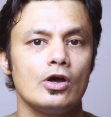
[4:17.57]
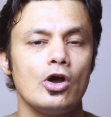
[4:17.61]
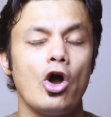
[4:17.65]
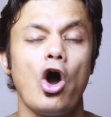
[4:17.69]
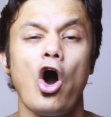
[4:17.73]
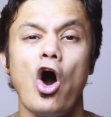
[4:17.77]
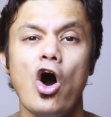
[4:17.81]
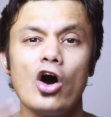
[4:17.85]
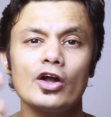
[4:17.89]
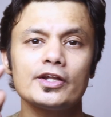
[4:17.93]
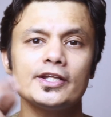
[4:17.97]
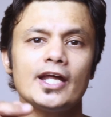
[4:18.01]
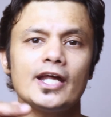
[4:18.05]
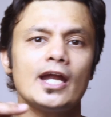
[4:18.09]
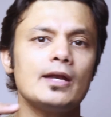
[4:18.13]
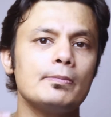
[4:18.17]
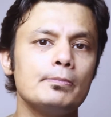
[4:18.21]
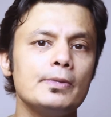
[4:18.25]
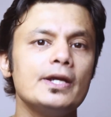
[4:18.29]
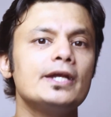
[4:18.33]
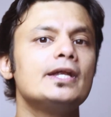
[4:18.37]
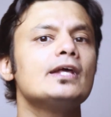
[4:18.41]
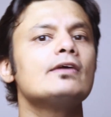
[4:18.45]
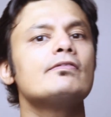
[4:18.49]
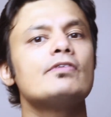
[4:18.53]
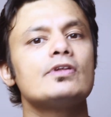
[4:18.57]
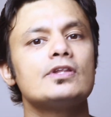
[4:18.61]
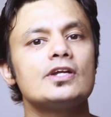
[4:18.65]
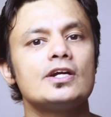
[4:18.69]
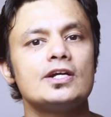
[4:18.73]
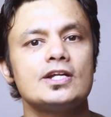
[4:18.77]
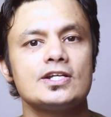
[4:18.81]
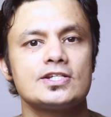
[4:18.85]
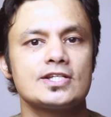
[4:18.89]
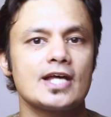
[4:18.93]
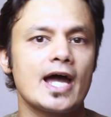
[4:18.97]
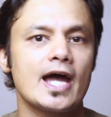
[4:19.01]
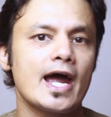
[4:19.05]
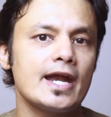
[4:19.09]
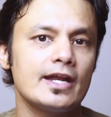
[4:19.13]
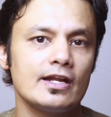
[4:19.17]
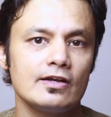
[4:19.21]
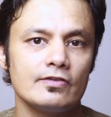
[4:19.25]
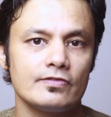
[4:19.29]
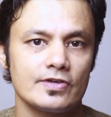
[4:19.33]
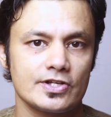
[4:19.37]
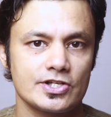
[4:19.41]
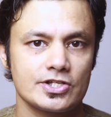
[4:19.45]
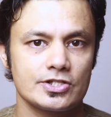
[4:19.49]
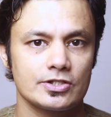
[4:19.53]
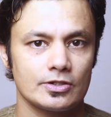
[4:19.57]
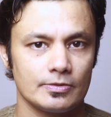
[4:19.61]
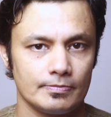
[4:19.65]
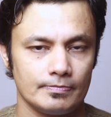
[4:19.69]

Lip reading: or that meeting with the desired investor.